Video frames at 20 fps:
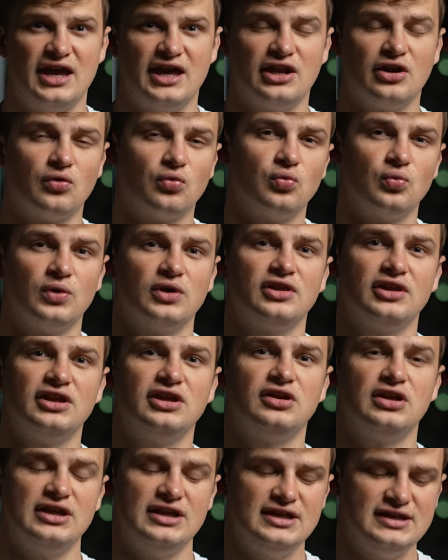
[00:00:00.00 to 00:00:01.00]
And a
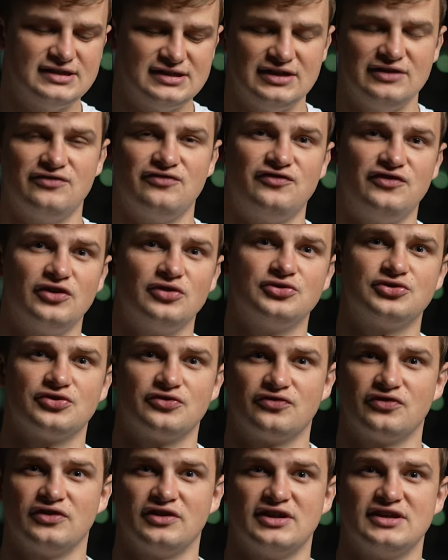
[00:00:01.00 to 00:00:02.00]
really easy
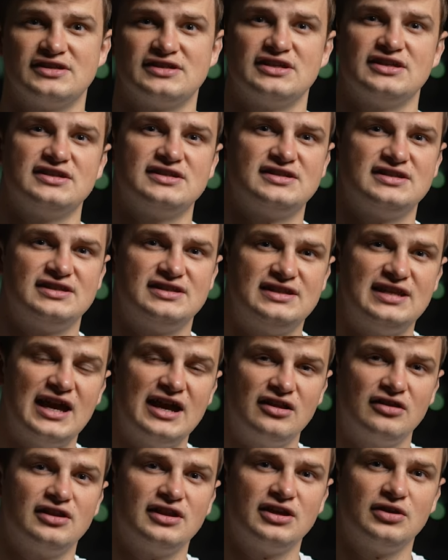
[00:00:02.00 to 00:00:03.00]
filter for this is
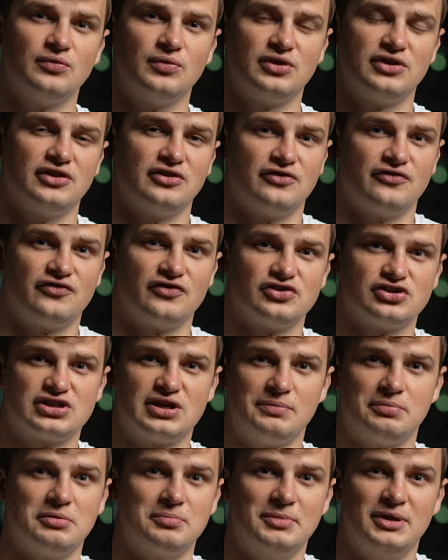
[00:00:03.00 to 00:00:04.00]
telling within the first
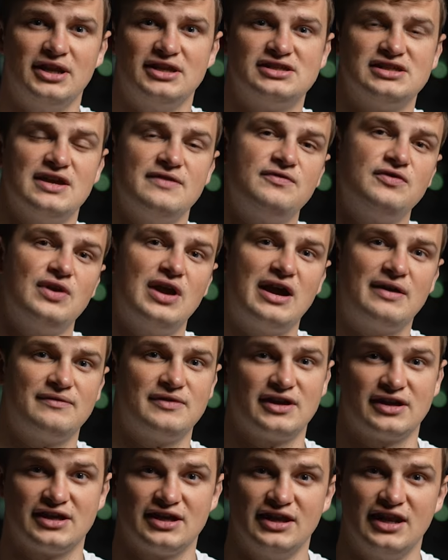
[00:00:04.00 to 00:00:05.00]
couple minutes if you have
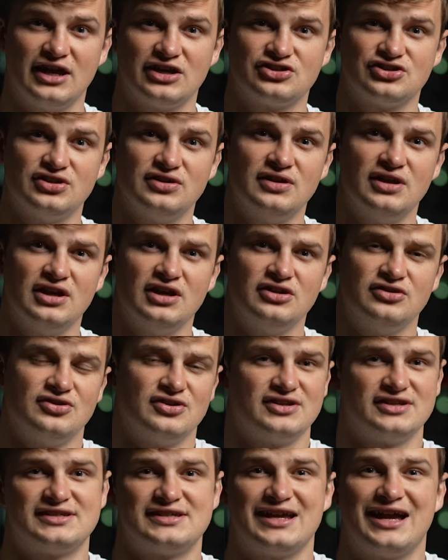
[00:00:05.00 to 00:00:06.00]
that connection
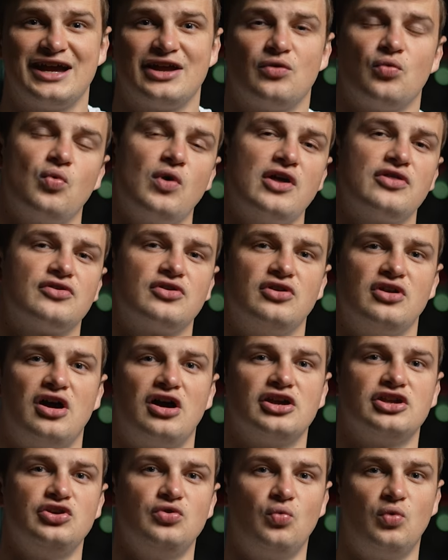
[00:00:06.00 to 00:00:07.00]
to decide whether or
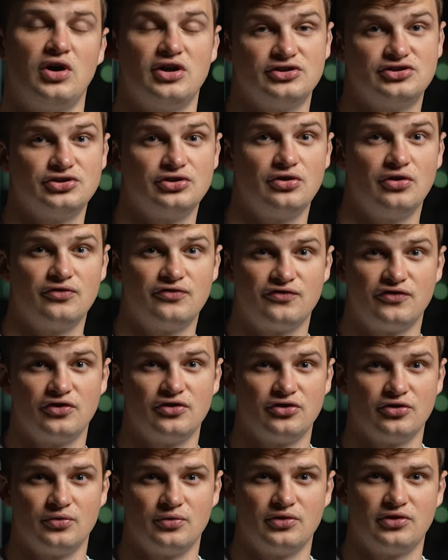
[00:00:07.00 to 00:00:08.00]
not you want to go
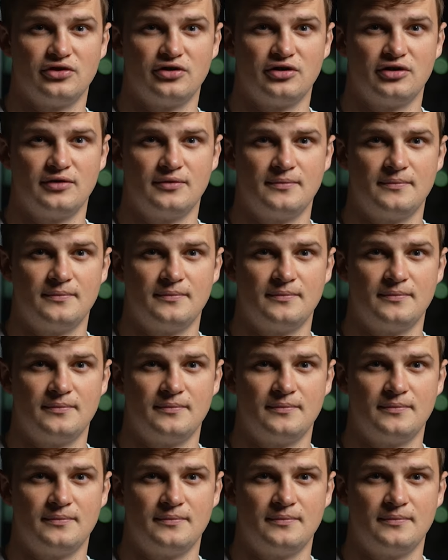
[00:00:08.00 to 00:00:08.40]
further with her.